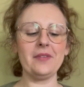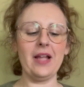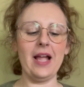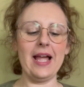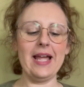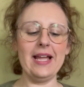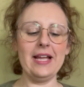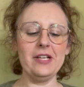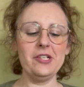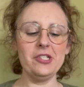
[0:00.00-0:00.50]

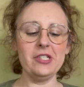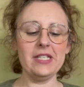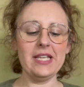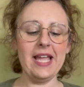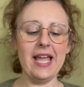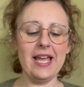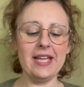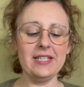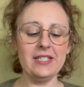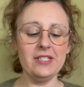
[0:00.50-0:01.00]
I actually
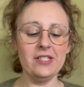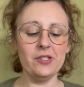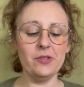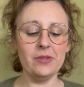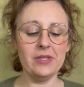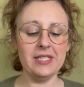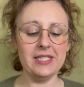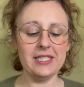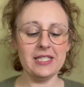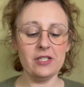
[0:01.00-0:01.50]
had to do
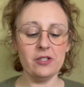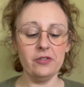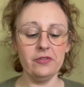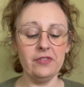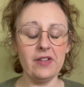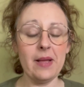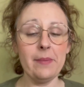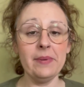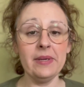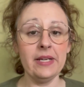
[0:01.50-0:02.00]
this heel
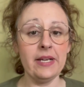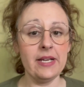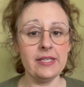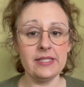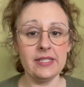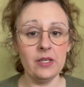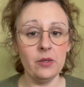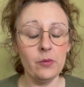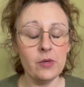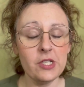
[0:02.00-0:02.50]
flap and
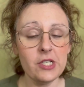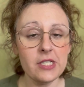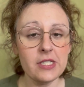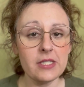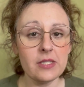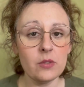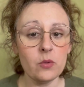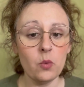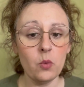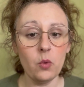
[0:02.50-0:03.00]
gusset, which is